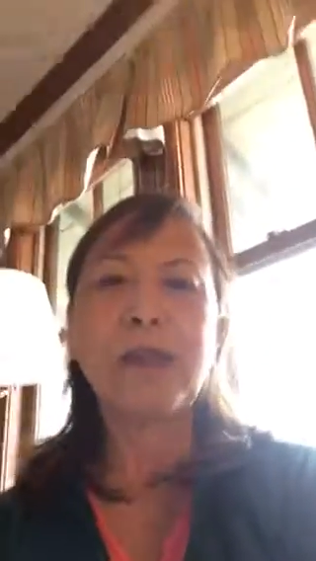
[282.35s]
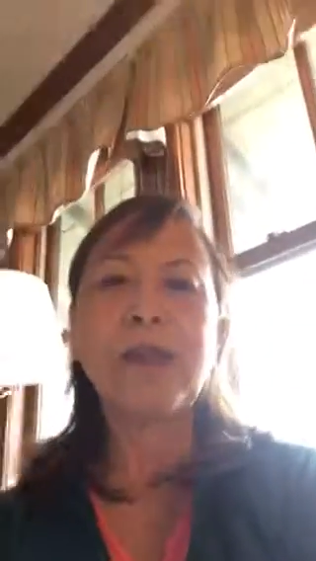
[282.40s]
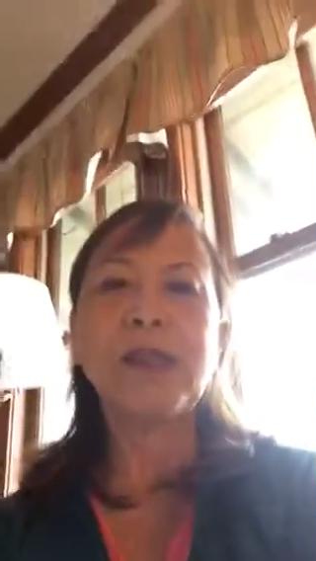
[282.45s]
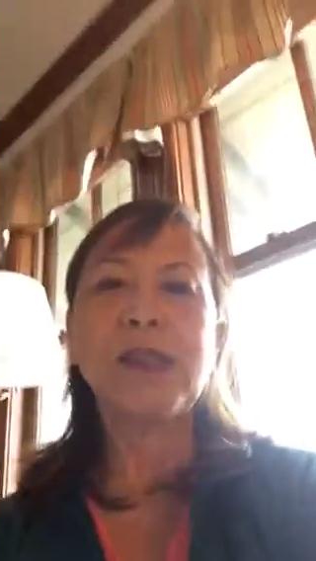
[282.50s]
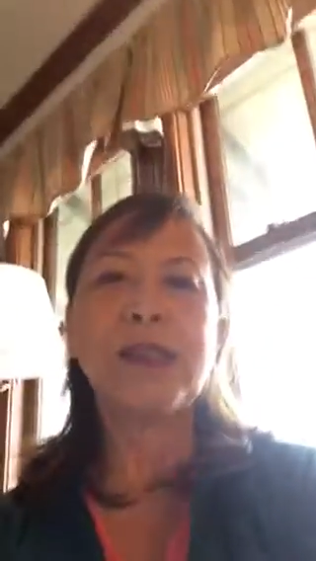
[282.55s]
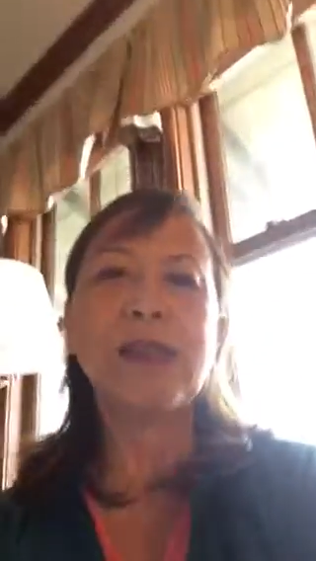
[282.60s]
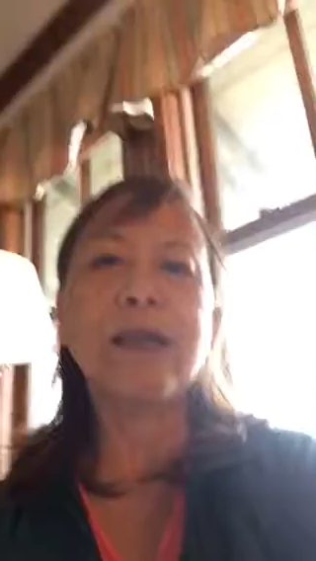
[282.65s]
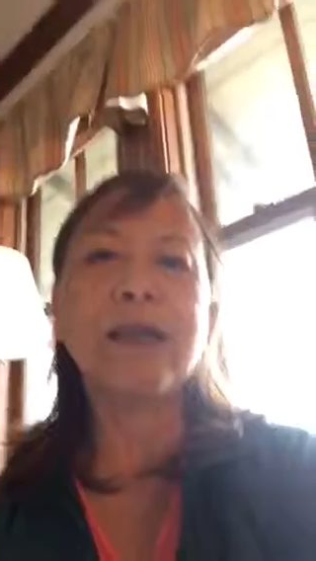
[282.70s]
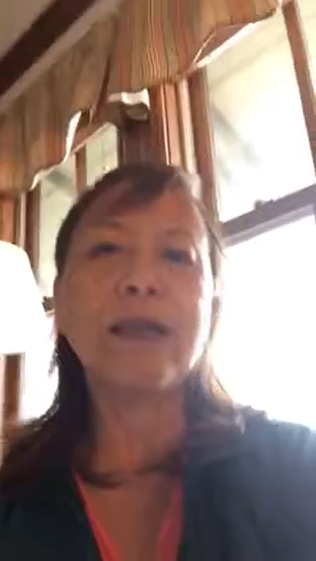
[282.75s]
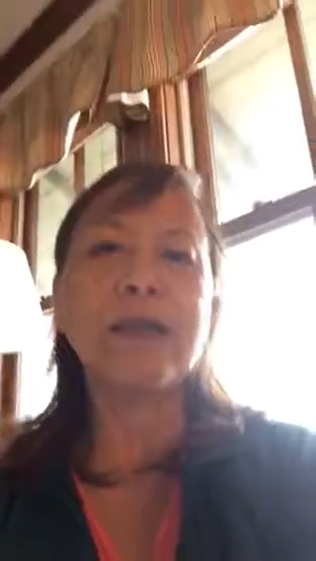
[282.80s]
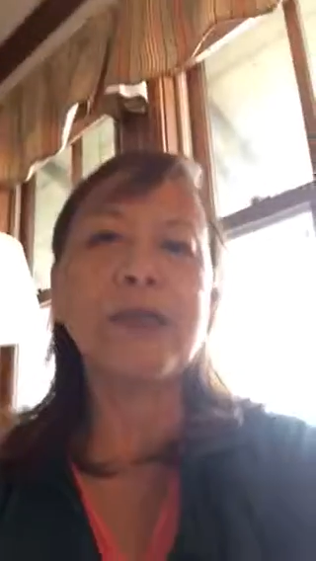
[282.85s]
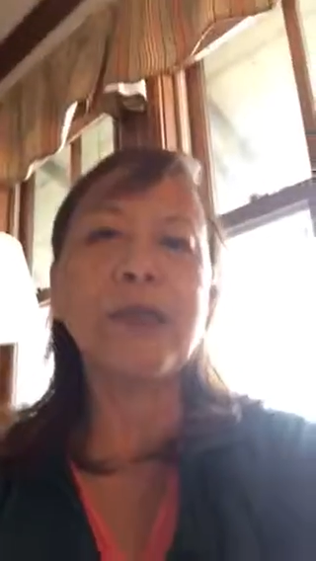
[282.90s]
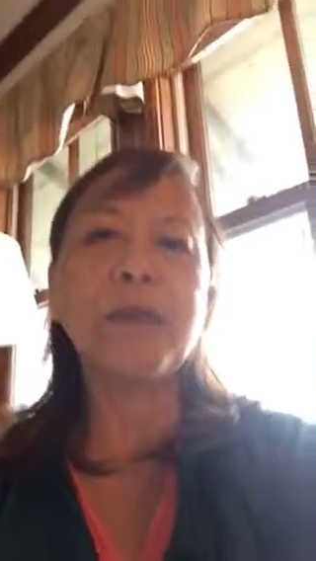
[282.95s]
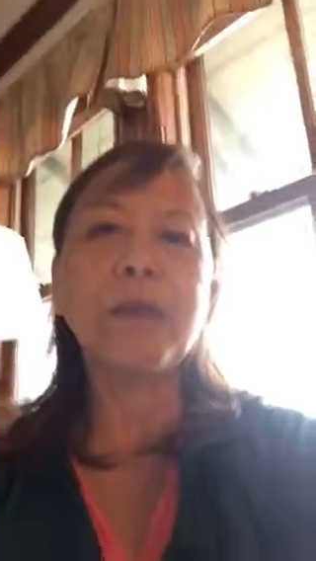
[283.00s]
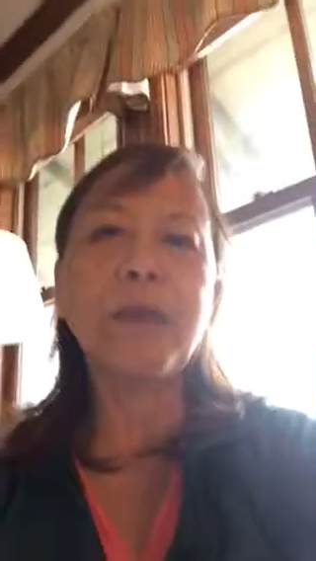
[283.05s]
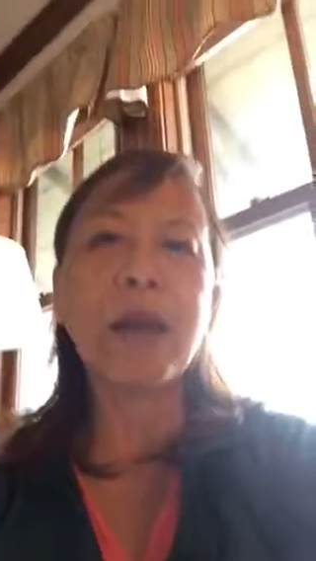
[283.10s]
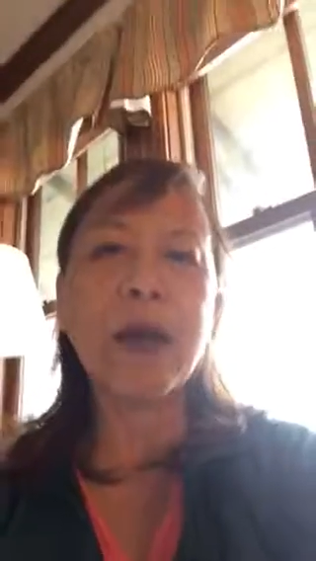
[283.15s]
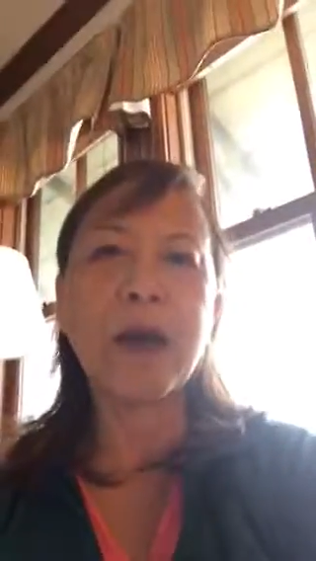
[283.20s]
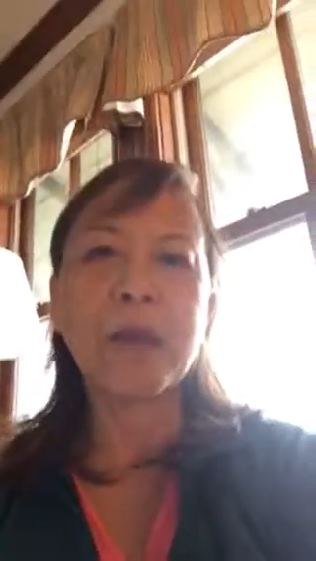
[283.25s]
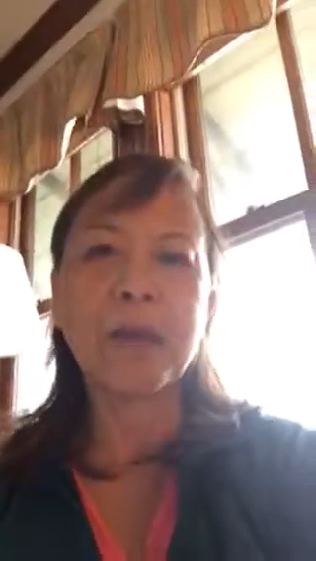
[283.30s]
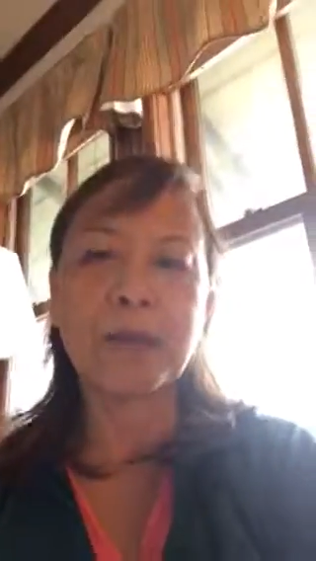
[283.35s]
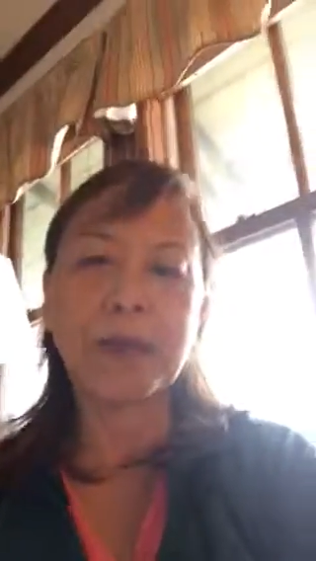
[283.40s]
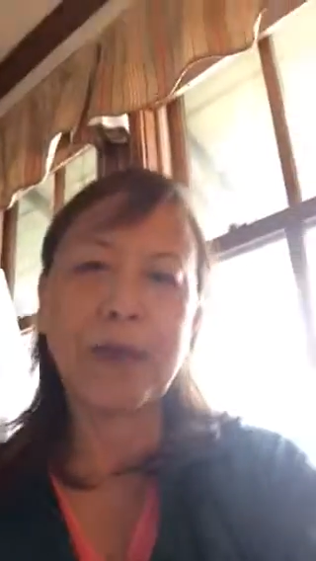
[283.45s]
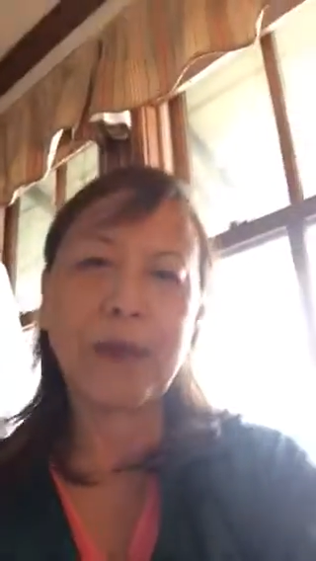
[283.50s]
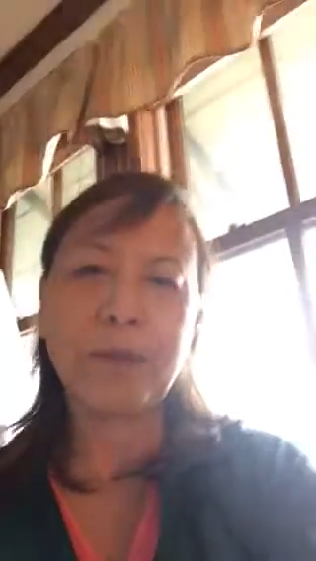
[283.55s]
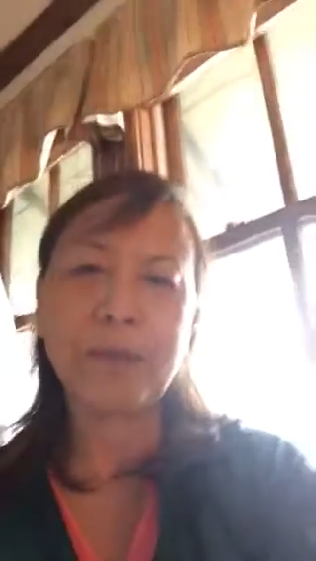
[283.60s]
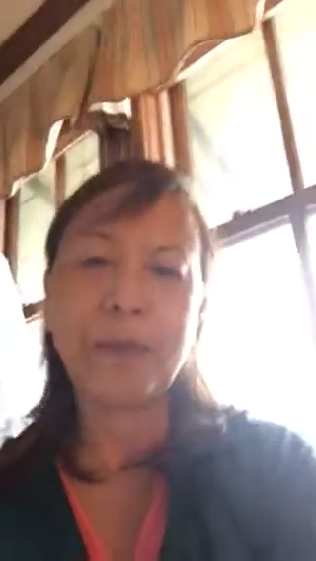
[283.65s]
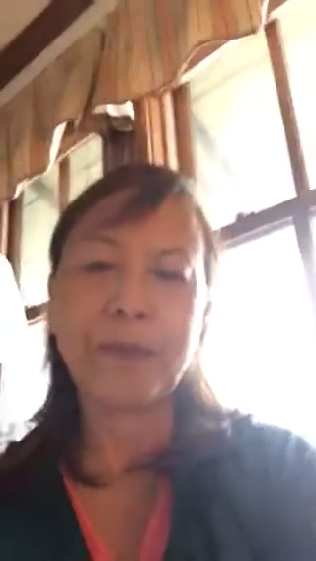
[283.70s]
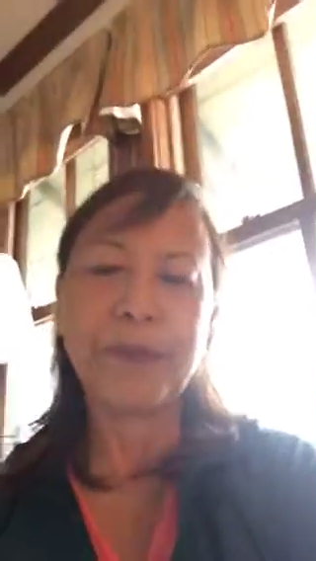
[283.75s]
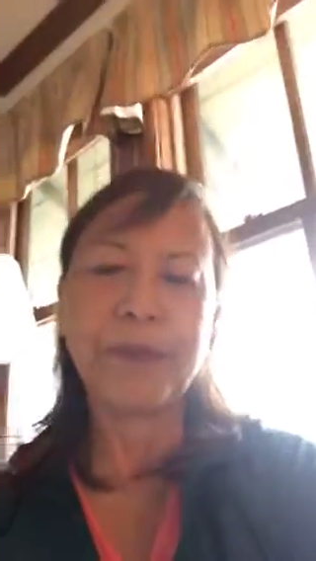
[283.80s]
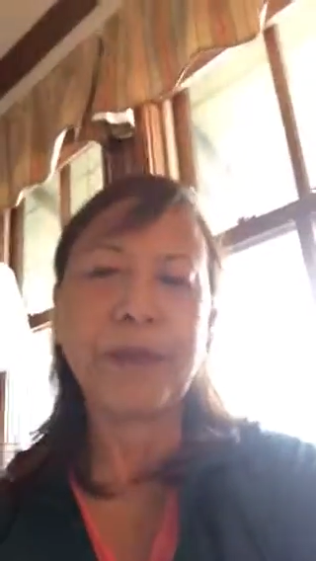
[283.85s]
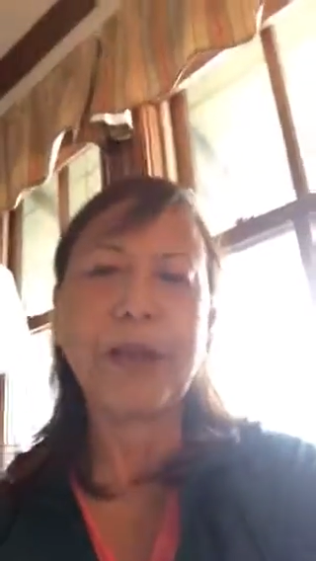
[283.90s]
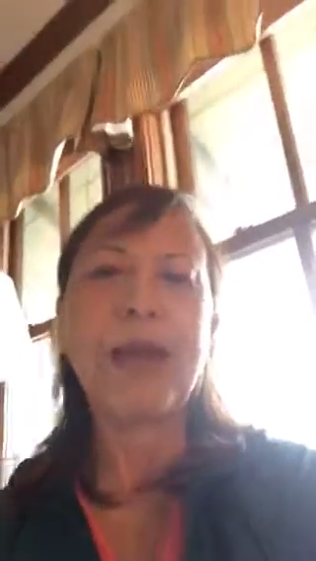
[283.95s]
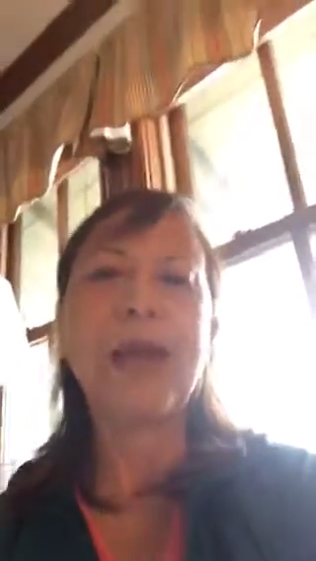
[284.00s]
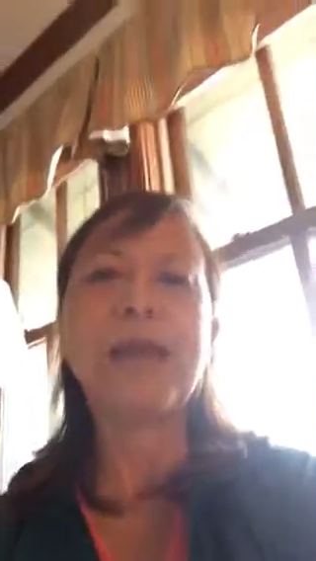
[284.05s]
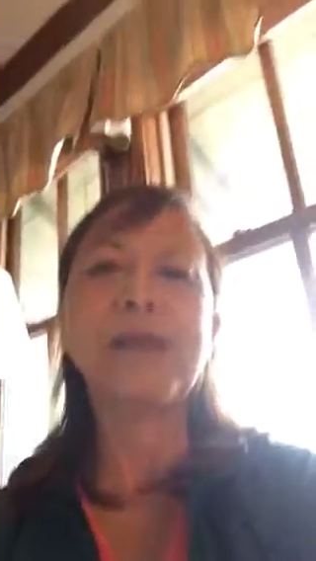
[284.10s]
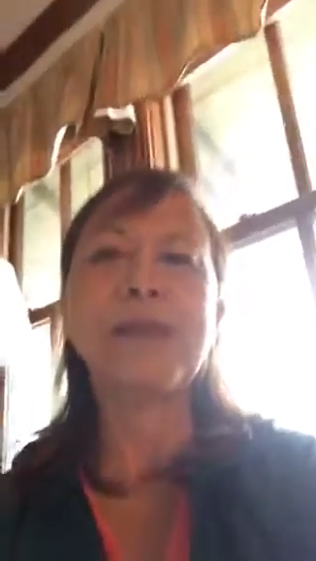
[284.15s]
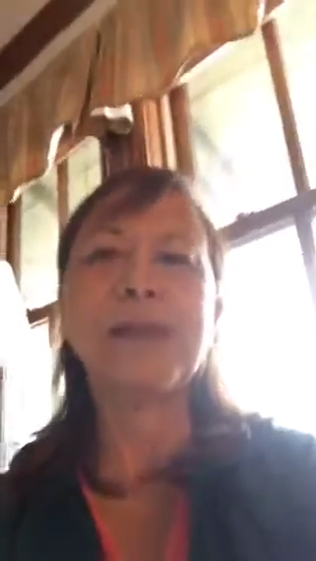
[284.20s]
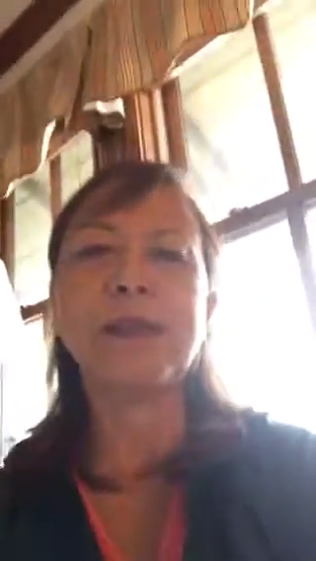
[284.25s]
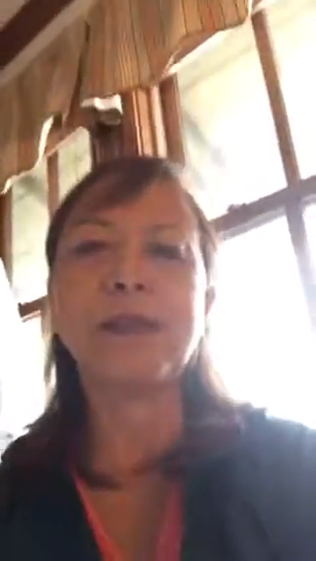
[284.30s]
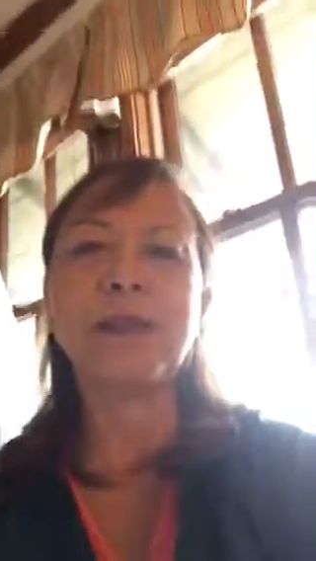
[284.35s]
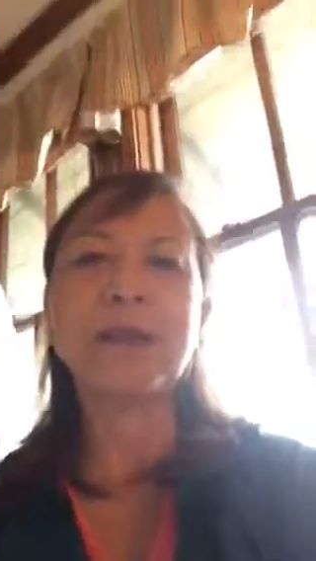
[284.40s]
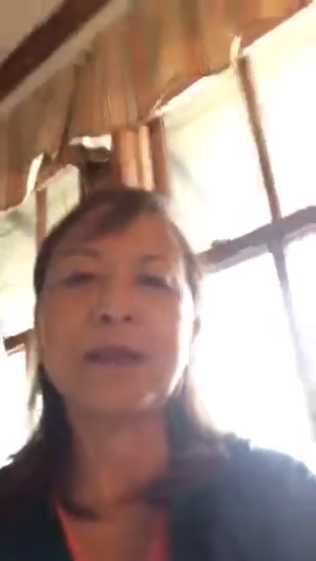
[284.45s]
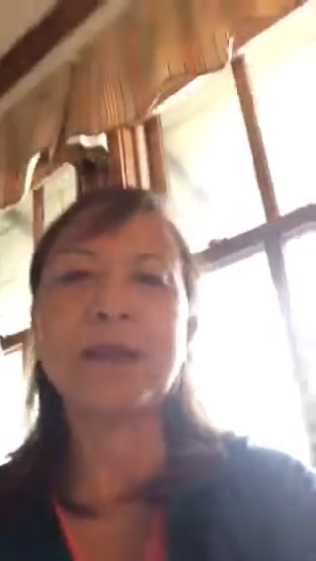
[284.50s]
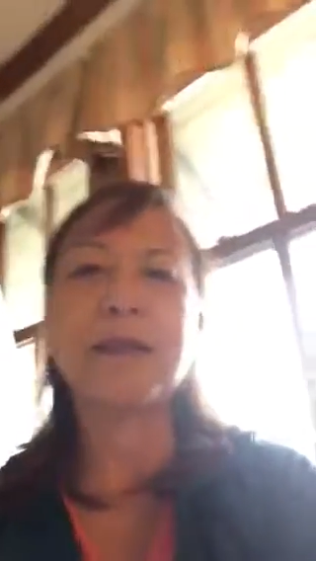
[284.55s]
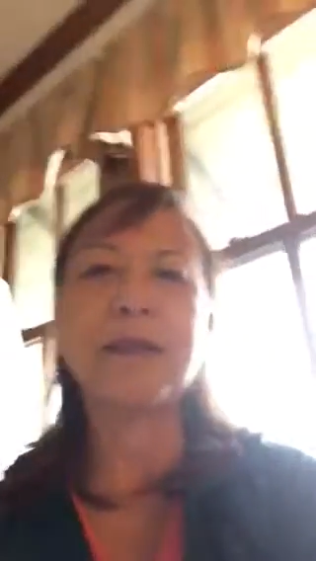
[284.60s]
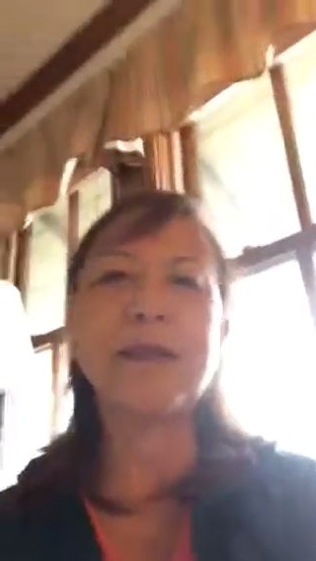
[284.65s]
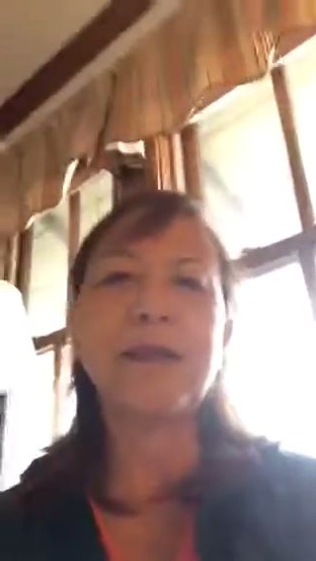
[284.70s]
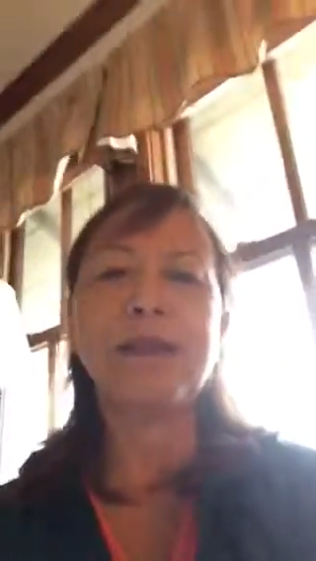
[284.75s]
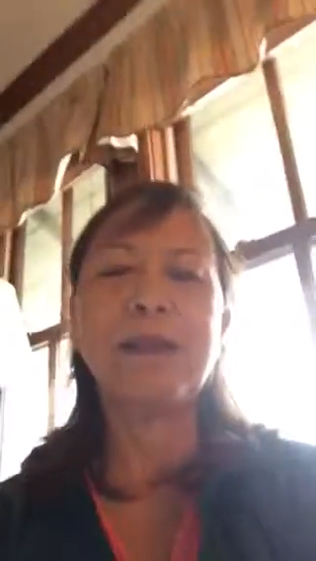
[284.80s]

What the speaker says: Stella's mom has it,